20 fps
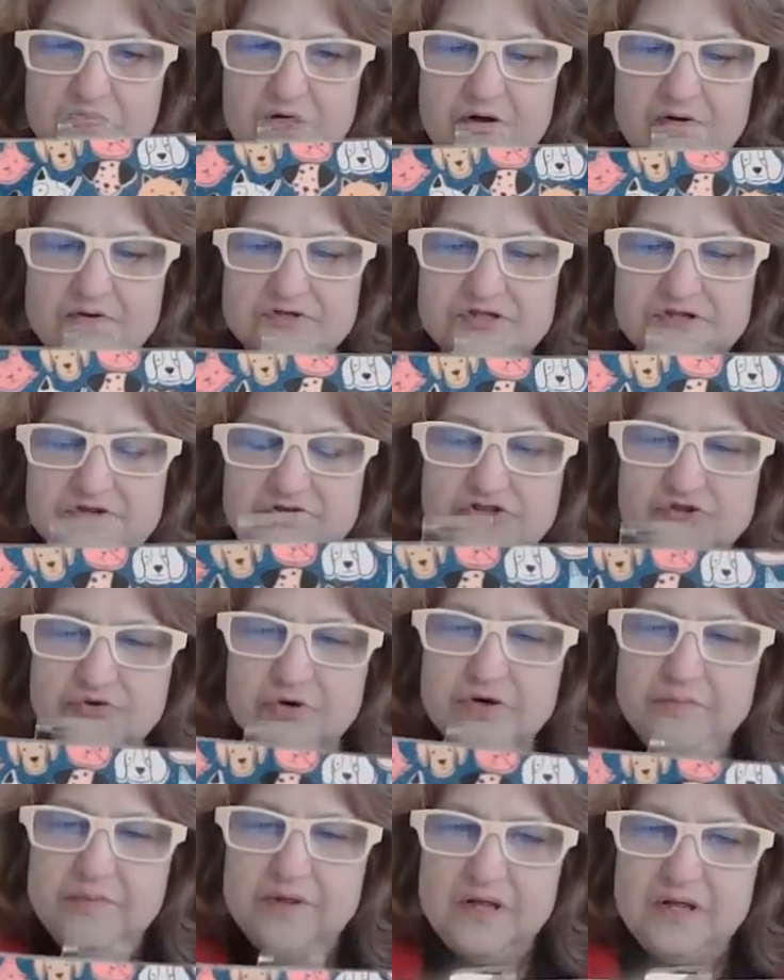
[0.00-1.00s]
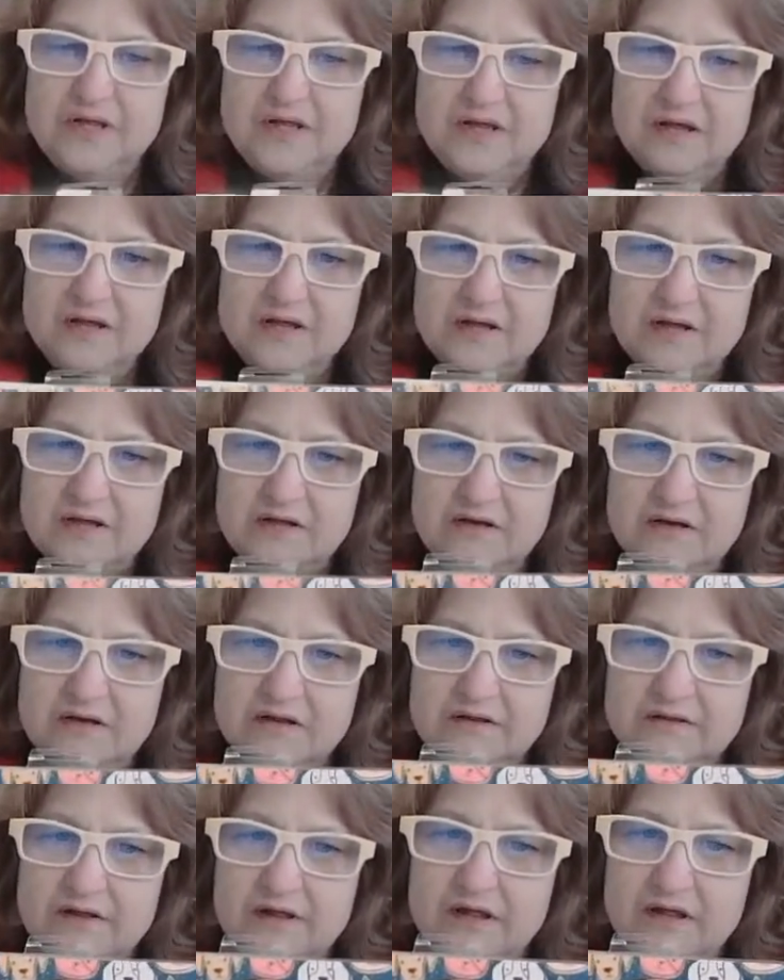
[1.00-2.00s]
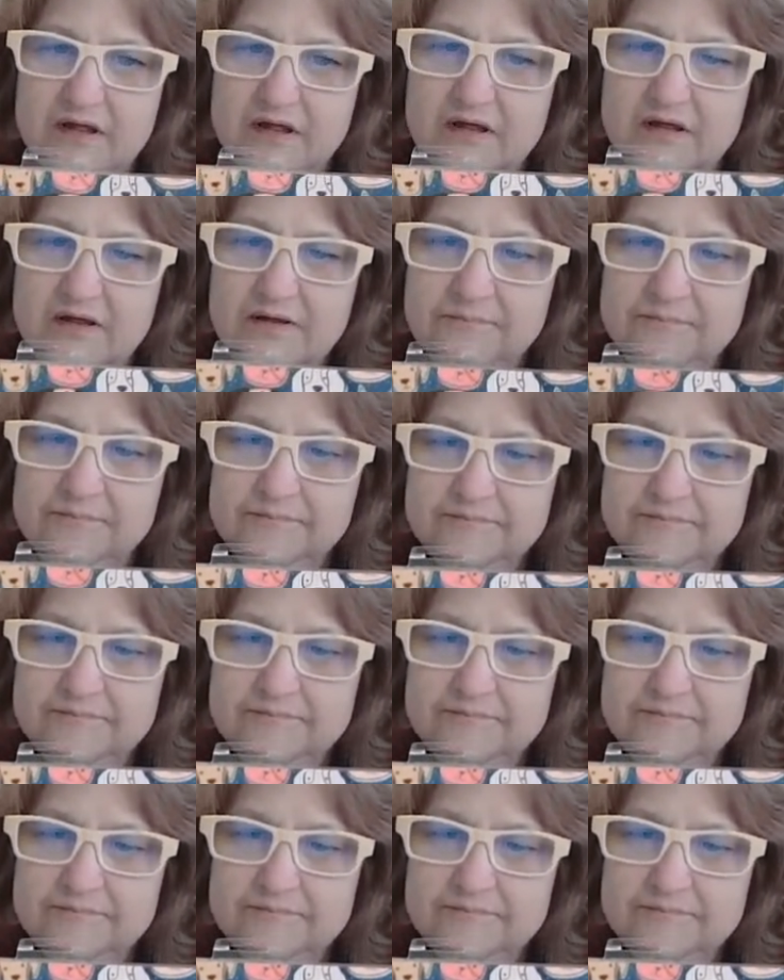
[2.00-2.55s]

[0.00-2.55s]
those who join me in the